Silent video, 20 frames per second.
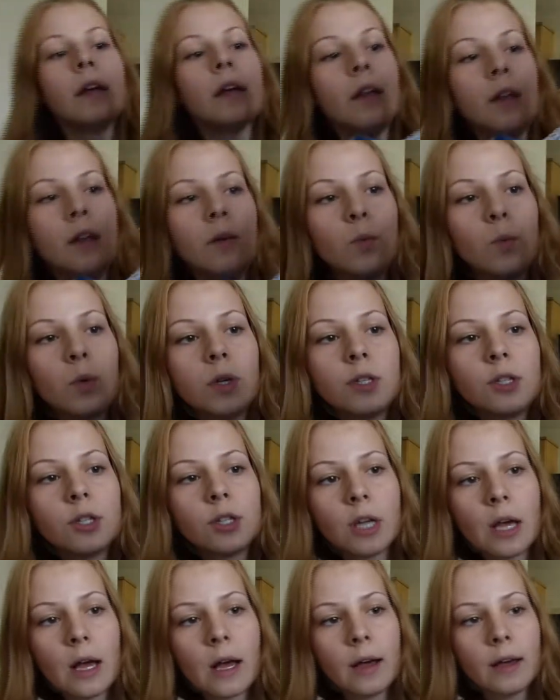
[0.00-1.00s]
and
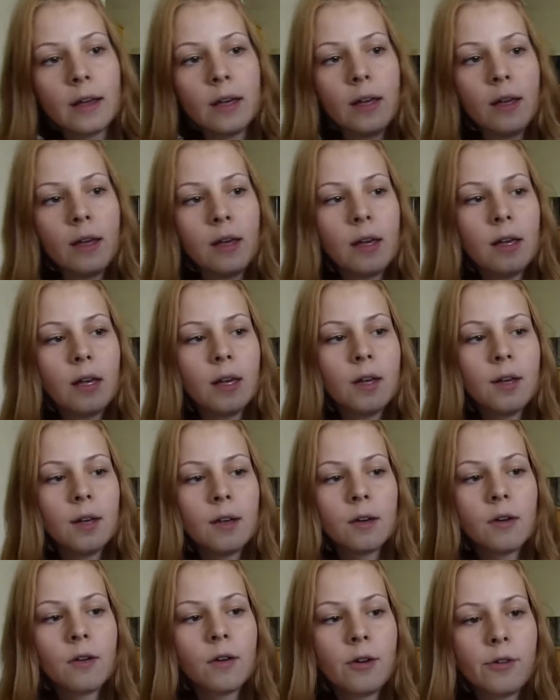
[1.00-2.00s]
which I
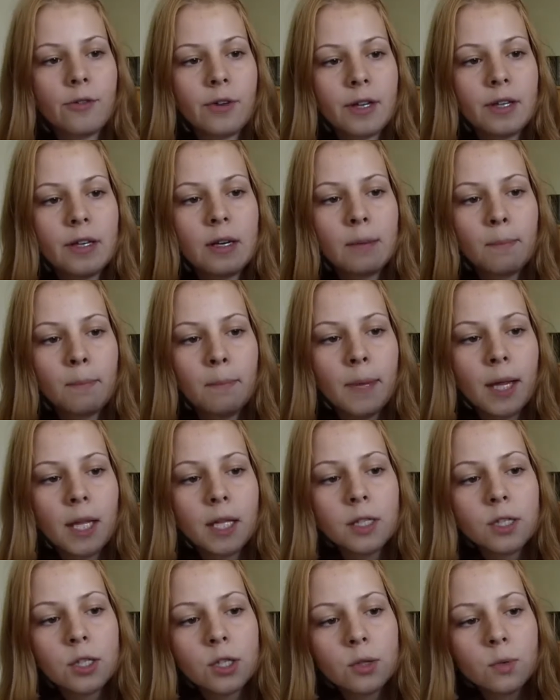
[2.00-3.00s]
already
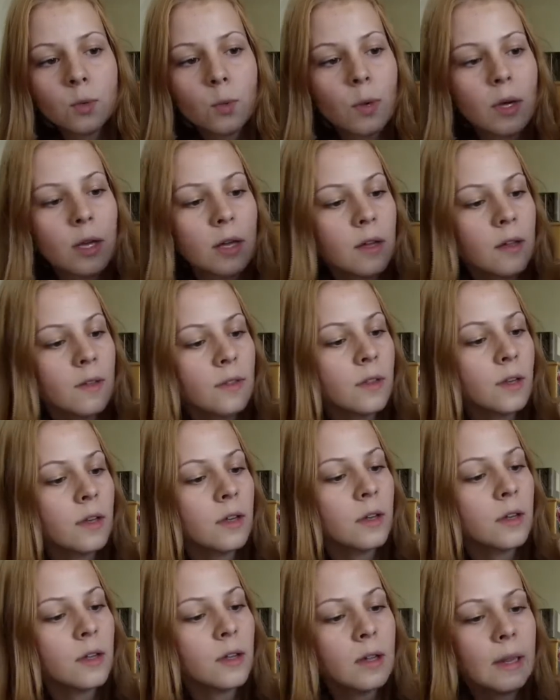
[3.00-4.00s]
embellished with
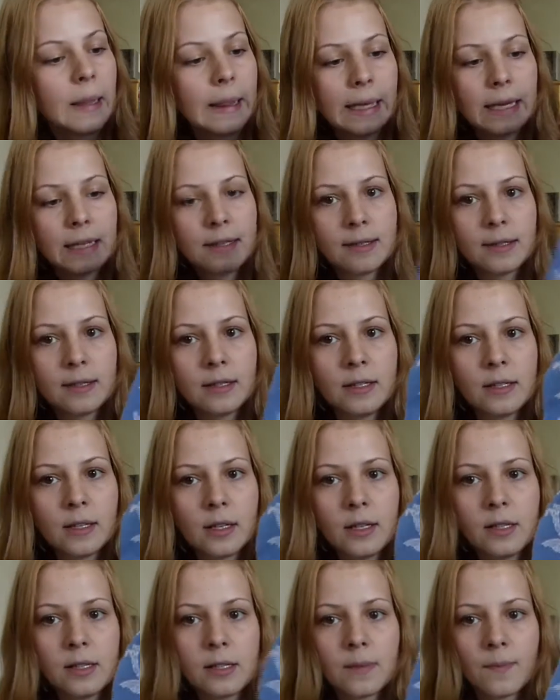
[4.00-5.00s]
lace
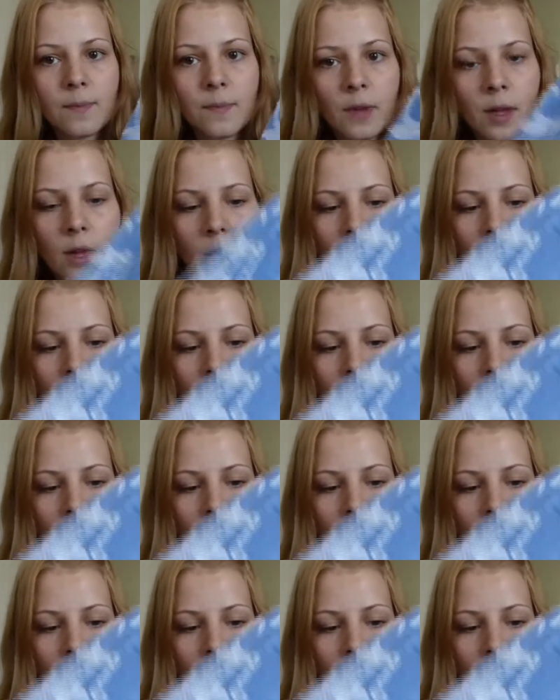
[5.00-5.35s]
details.